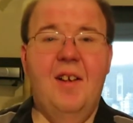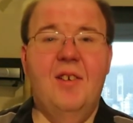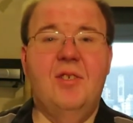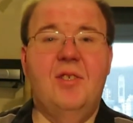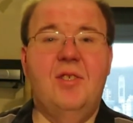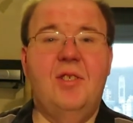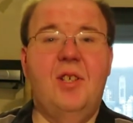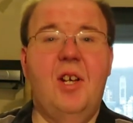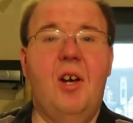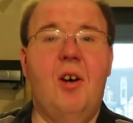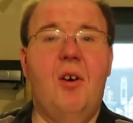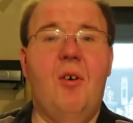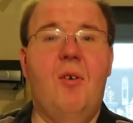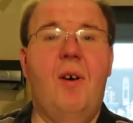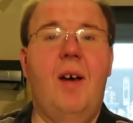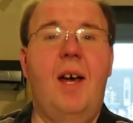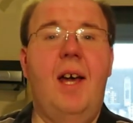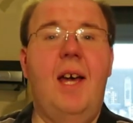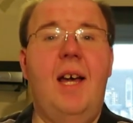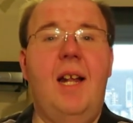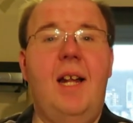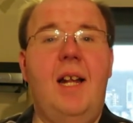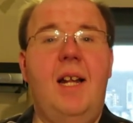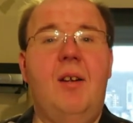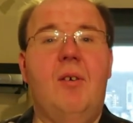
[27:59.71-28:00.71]
So,
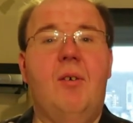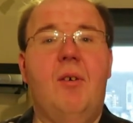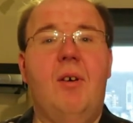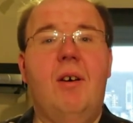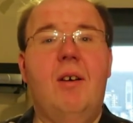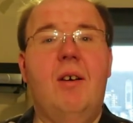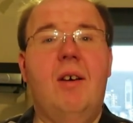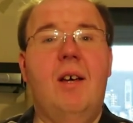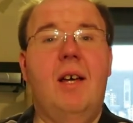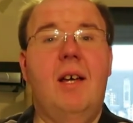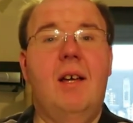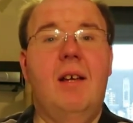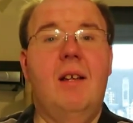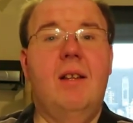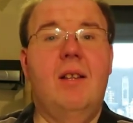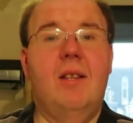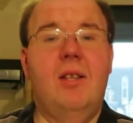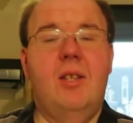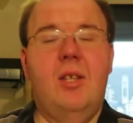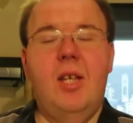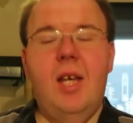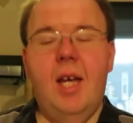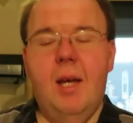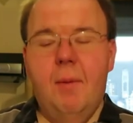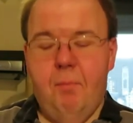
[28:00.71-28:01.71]
a little
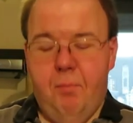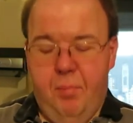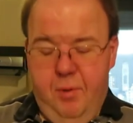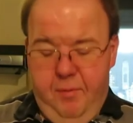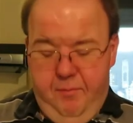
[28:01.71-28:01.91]
tip.